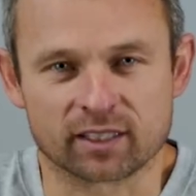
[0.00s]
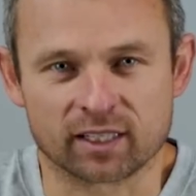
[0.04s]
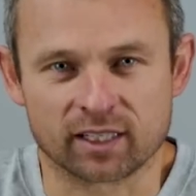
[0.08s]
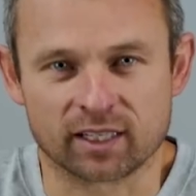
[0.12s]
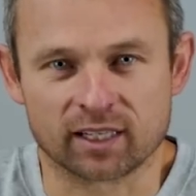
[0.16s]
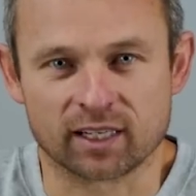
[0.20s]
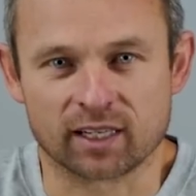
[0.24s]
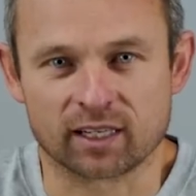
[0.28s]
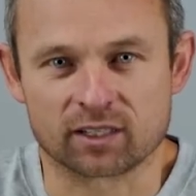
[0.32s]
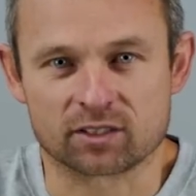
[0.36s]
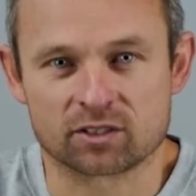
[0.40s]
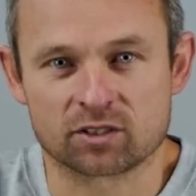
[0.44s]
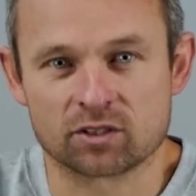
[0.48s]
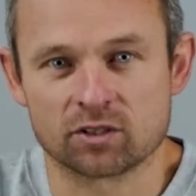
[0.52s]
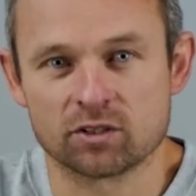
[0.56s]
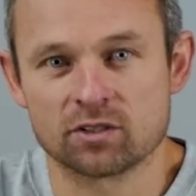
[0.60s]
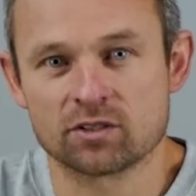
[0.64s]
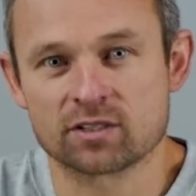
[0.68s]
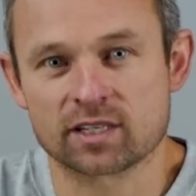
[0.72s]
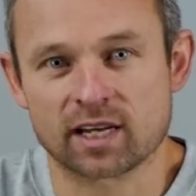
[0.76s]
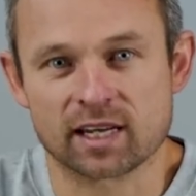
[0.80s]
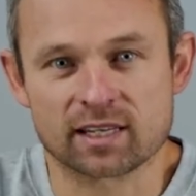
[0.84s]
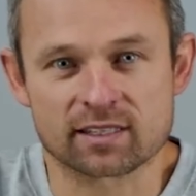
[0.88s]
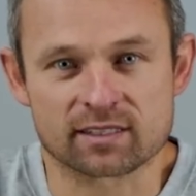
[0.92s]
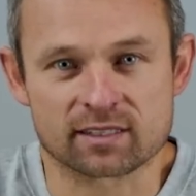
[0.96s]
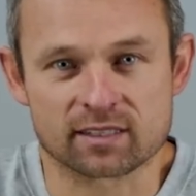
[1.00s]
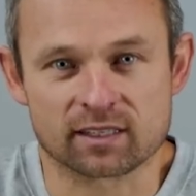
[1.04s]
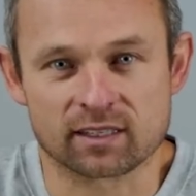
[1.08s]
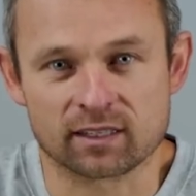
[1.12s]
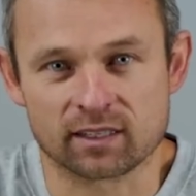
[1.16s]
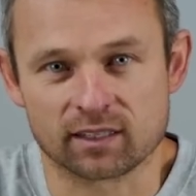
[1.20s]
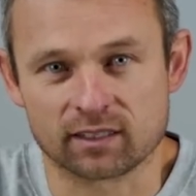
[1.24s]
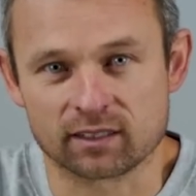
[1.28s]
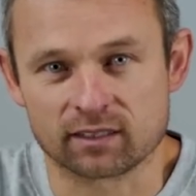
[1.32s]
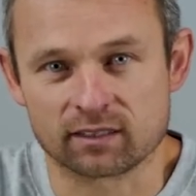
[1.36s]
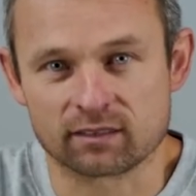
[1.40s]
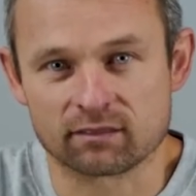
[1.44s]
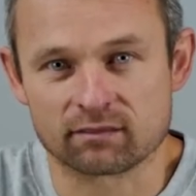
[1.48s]
that in a
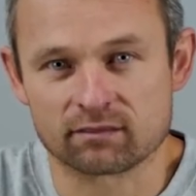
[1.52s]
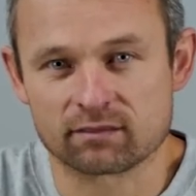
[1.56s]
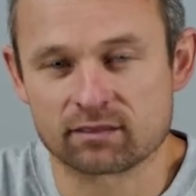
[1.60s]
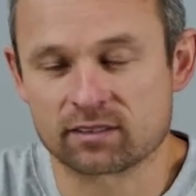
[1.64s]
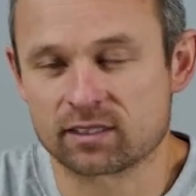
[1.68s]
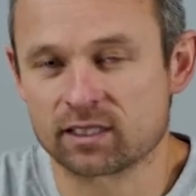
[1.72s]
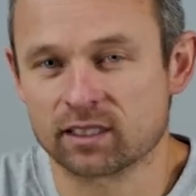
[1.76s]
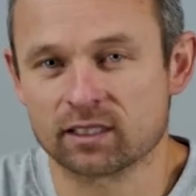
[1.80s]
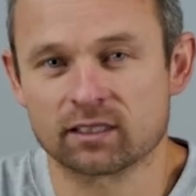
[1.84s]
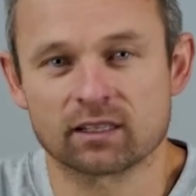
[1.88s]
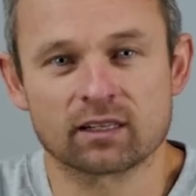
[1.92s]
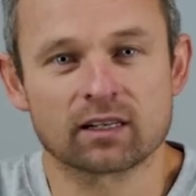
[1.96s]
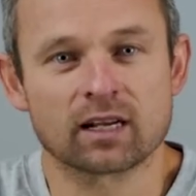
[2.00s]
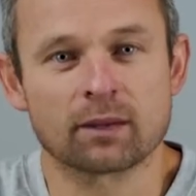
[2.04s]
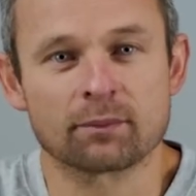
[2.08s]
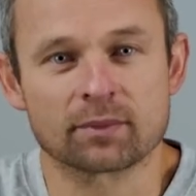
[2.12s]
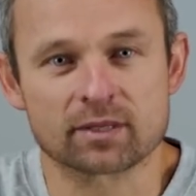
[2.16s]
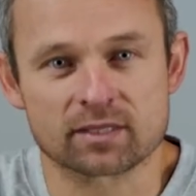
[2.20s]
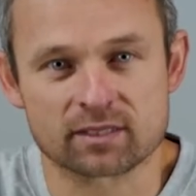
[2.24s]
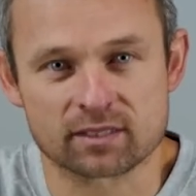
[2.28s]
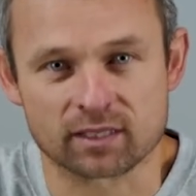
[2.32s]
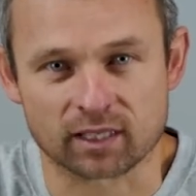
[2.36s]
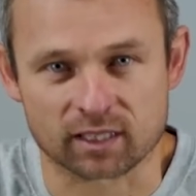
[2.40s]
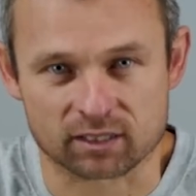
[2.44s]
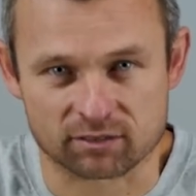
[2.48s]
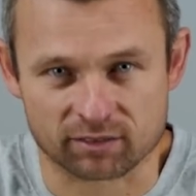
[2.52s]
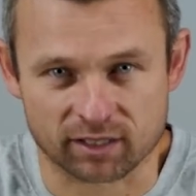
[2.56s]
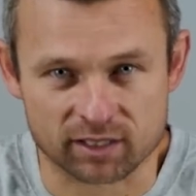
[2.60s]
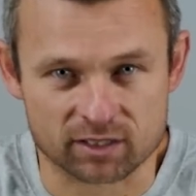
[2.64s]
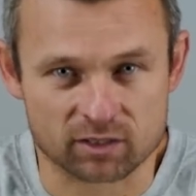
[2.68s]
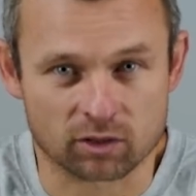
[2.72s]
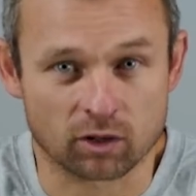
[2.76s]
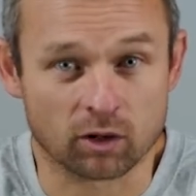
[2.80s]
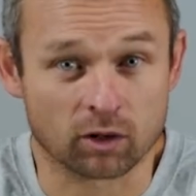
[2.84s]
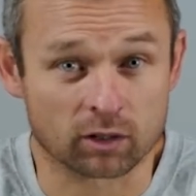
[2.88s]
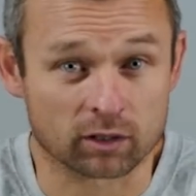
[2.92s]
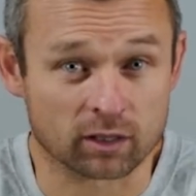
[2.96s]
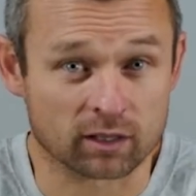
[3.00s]
2JZ, cylinder number 6 runs
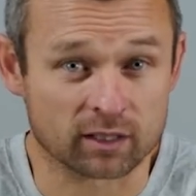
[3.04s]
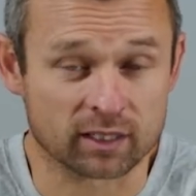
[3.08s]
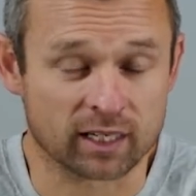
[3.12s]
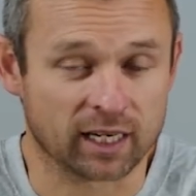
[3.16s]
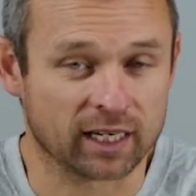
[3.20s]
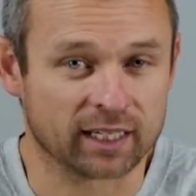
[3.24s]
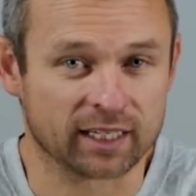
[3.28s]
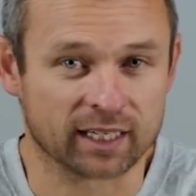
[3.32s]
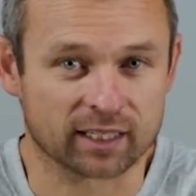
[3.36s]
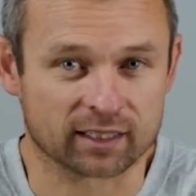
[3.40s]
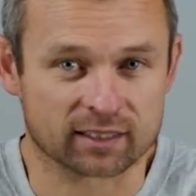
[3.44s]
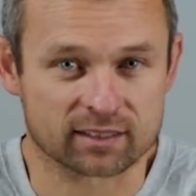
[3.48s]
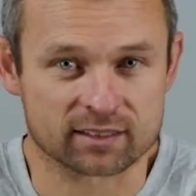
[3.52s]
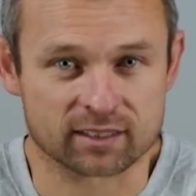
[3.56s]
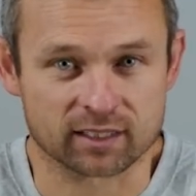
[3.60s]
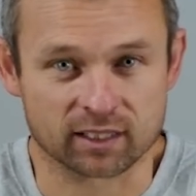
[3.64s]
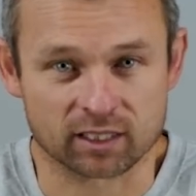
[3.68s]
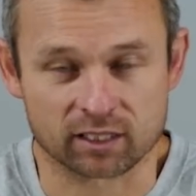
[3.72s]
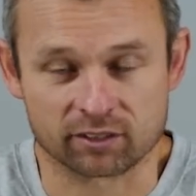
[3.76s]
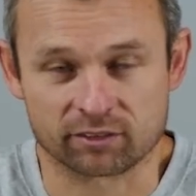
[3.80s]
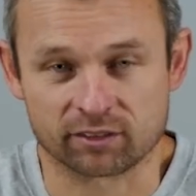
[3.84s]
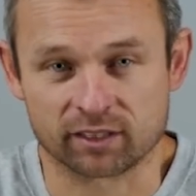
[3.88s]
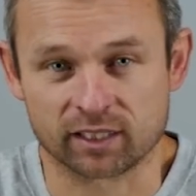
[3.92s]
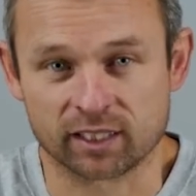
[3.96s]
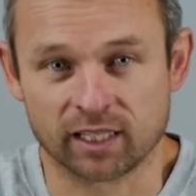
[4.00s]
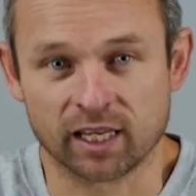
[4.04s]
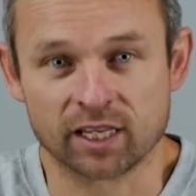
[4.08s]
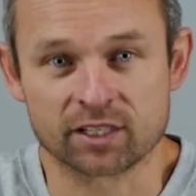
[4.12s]
hotter than any other cylinder in the